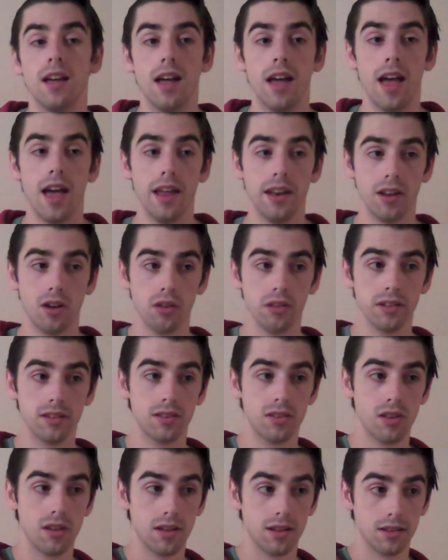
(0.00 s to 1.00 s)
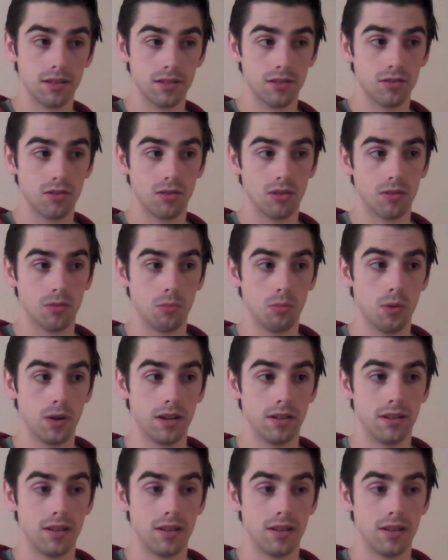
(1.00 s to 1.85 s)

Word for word: And all these things, when